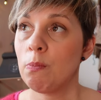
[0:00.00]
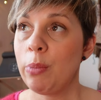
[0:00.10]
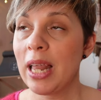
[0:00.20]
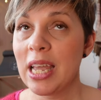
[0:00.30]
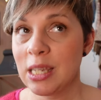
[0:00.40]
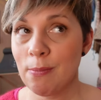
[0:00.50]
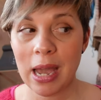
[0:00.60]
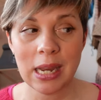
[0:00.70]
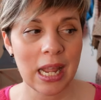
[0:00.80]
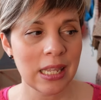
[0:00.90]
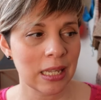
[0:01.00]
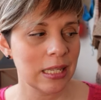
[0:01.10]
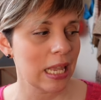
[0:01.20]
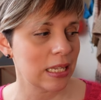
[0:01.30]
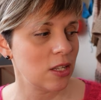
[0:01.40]
place my
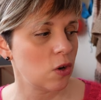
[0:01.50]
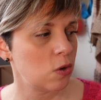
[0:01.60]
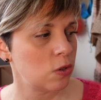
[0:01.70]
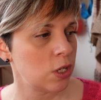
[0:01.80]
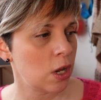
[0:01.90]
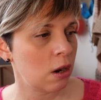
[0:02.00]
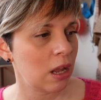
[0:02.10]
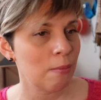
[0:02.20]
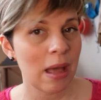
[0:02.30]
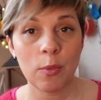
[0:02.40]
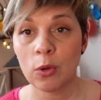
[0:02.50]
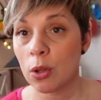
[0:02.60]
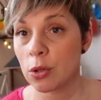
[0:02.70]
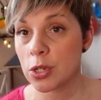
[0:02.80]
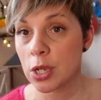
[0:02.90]
next order, Aimable
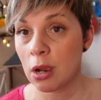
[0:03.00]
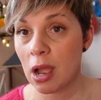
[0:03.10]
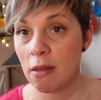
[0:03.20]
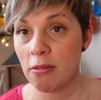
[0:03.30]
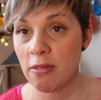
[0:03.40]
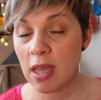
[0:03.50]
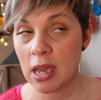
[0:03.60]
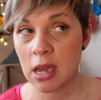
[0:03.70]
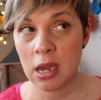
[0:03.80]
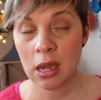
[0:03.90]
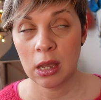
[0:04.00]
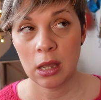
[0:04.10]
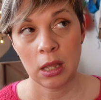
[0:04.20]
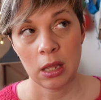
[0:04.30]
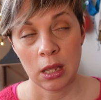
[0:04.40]
order, I think
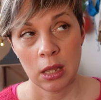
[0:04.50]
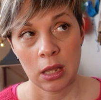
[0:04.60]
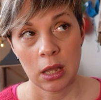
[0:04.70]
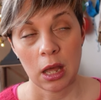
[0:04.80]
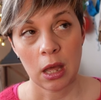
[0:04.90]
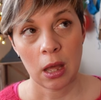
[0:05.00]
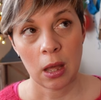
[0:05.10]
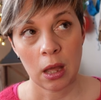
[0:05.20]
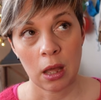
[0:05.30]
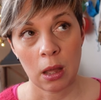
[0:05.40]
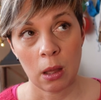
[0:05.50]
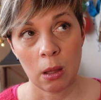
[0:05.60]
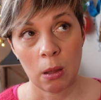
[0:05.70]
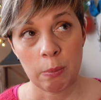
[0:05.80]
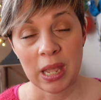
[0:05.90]

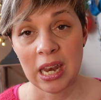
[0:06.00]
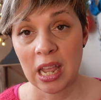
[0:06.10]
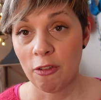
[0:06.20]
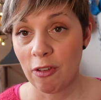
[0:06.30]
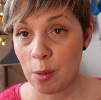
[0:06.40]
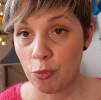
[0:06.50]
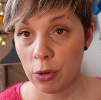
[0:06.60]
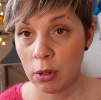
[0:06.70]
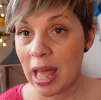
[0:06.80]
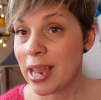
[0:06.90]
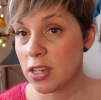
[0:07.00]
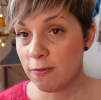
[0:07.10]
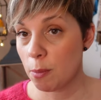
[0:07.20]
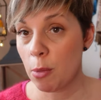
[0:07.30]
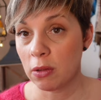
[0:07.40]
beginning of April, end of
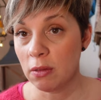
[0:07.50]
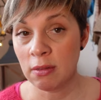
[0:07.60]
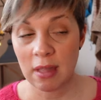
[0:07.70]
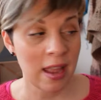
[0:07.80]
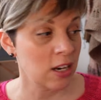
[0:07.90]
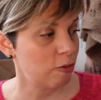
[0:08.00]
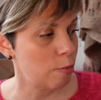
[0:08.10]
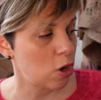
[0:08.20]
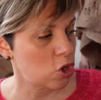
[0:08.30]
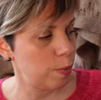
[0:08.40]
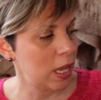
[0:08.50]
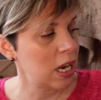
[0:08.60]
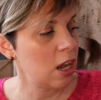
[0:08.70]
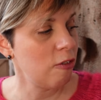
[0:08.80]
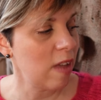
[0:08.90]
the month, end of March,
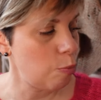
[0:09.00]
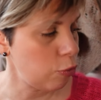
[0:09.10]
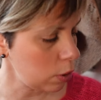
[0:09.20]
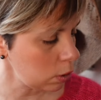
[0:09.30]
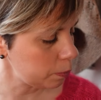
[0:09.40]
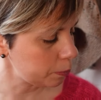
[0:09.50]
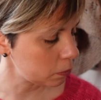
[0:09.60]
beginning of April.